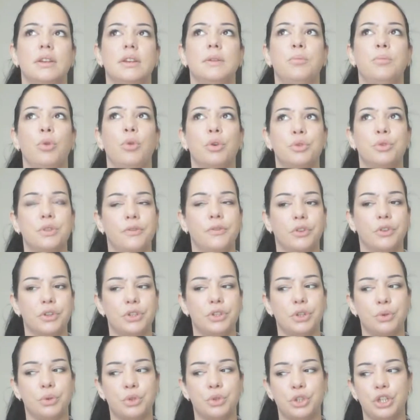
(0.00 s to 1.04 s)
post for
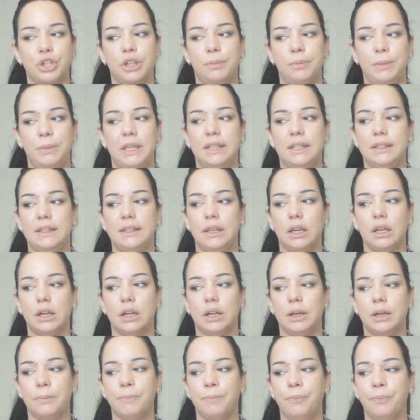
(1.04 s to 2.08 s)
social
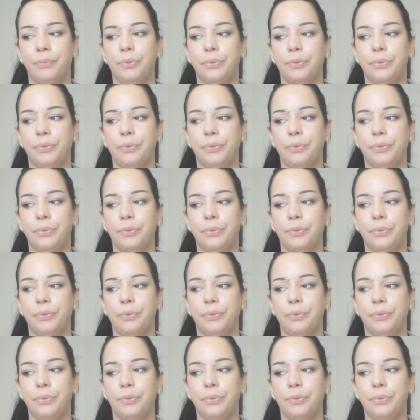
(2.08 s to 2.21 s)
media,